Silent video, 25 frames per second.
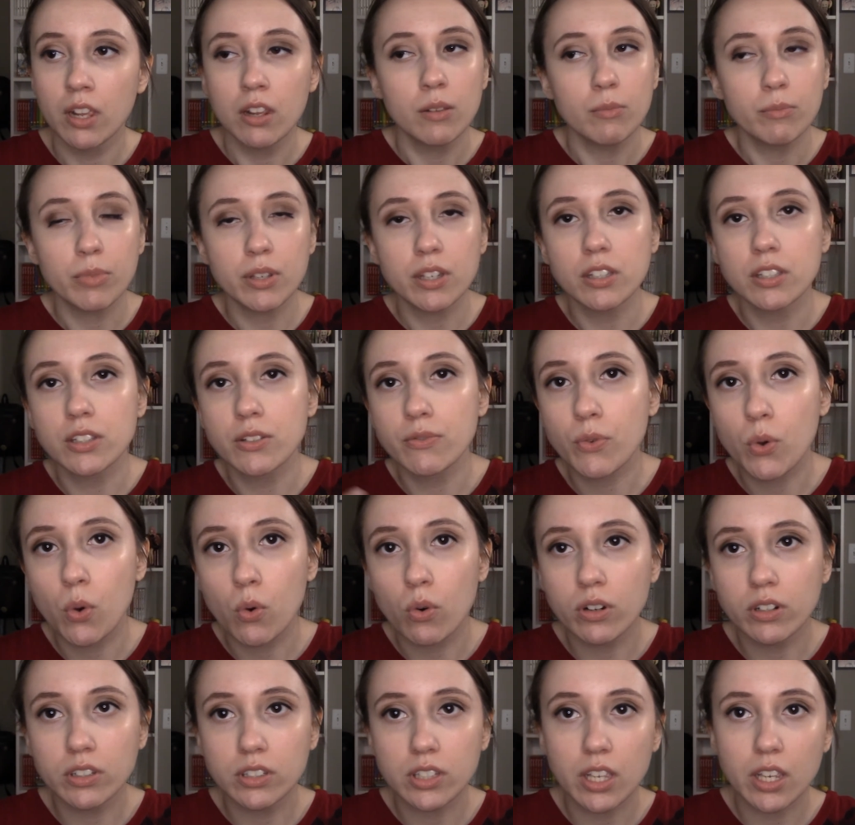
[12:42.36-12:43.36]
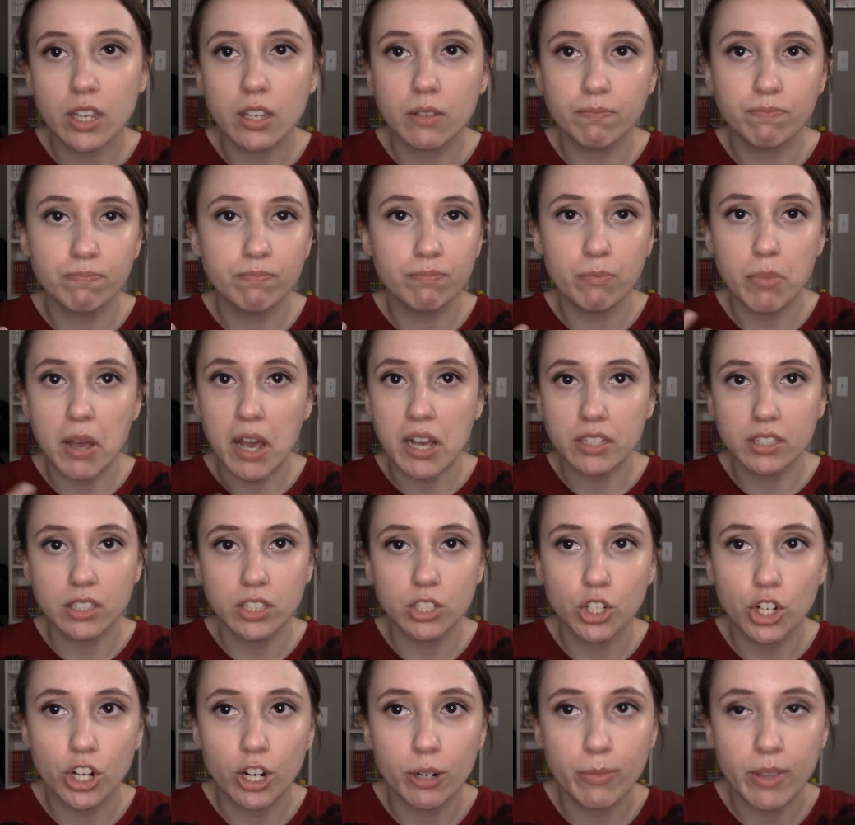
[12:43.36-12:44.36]
because of course, like,
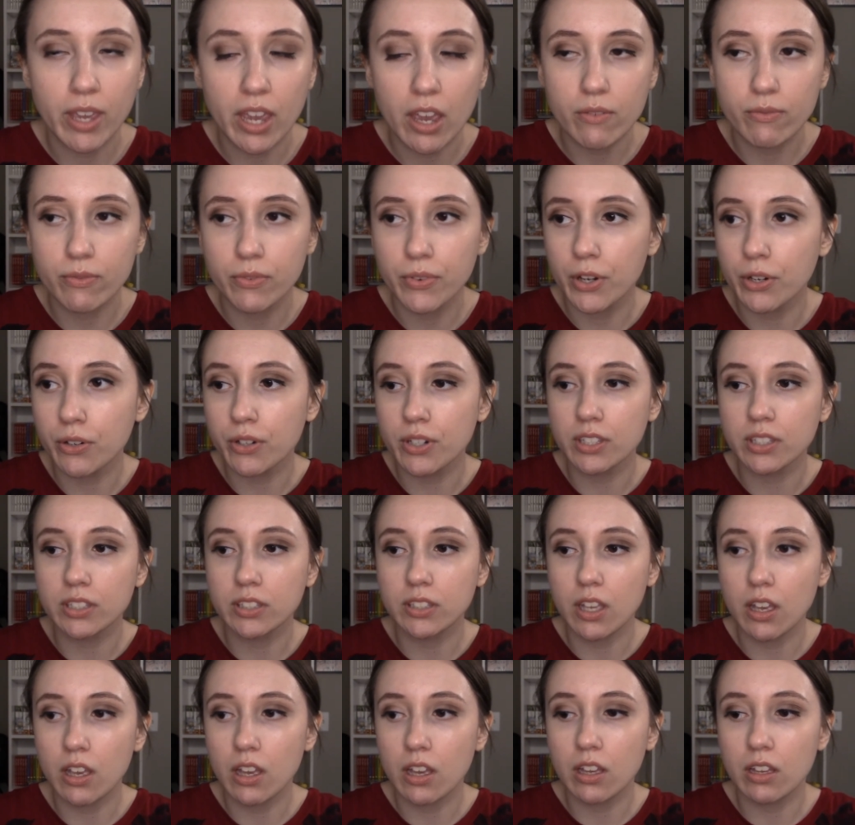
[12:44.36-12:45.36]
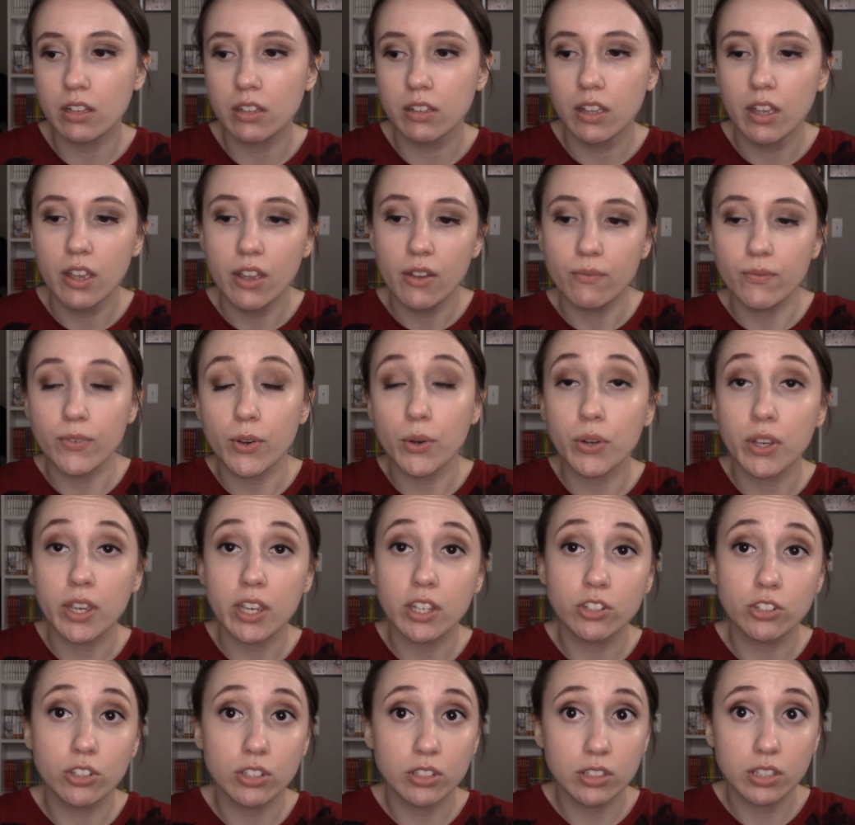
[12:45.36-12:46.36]
Boxycharm, they have various
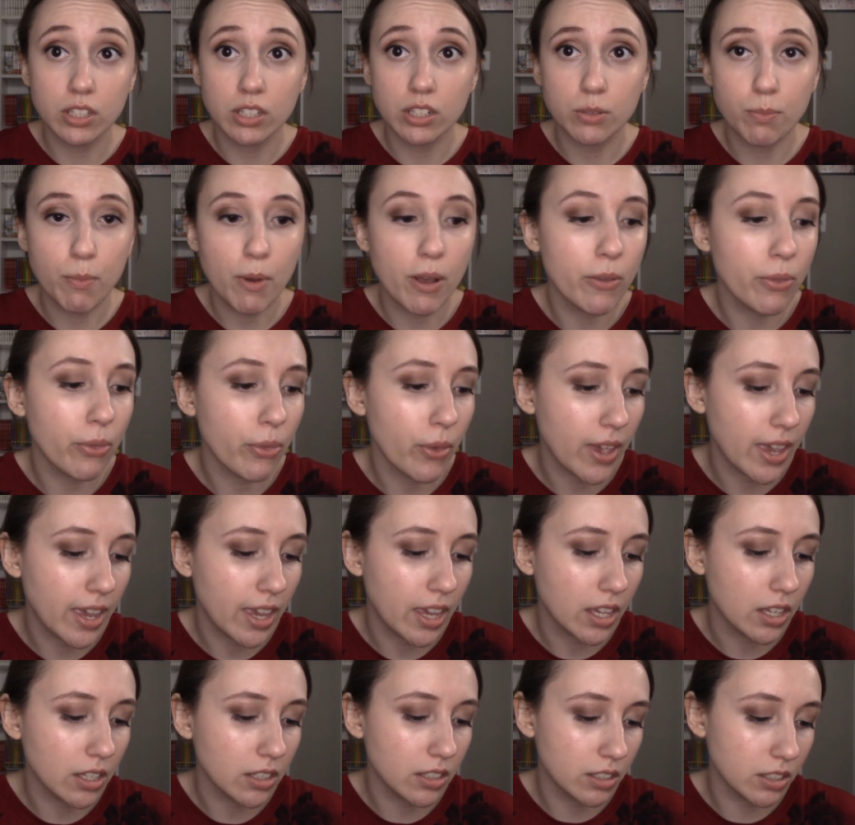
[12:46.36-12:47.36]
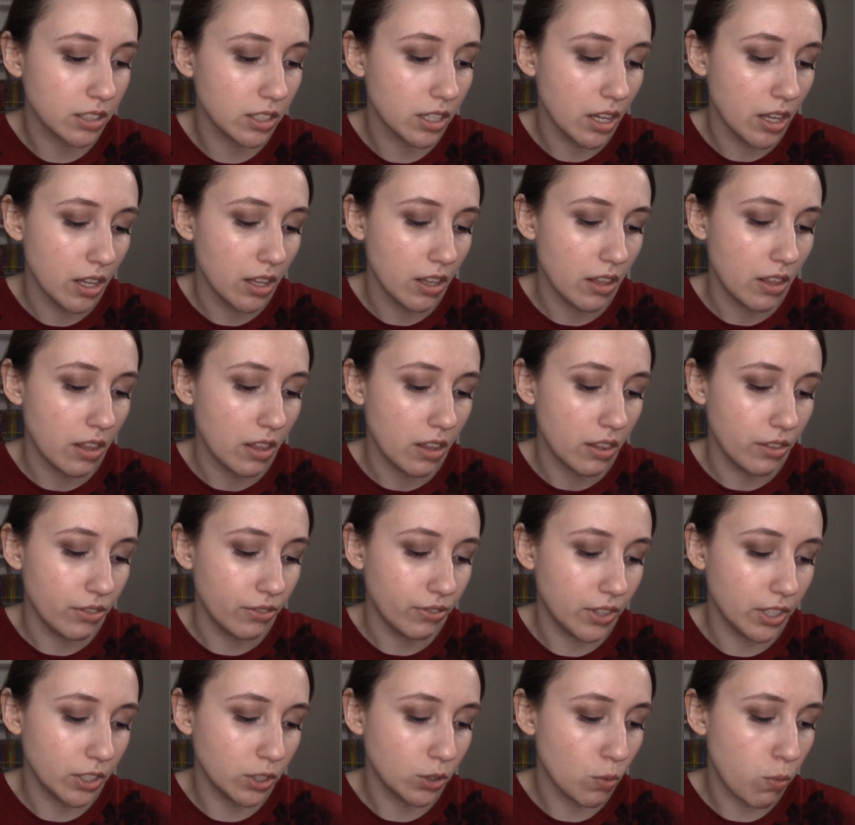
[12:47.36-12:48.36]
variations each month, and
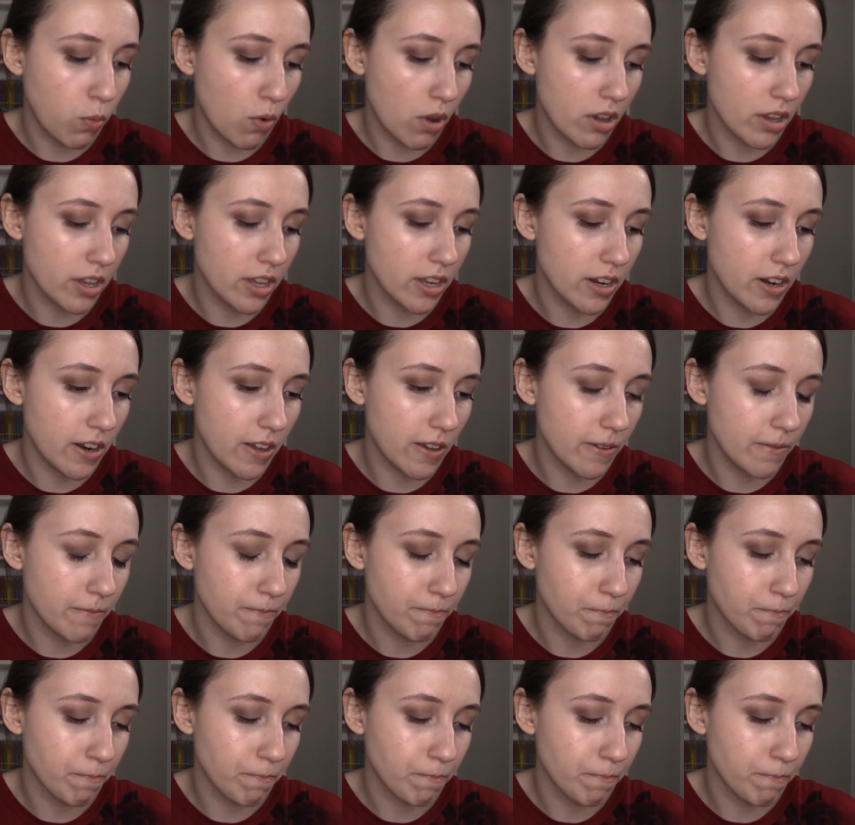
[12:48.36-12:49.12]
this one,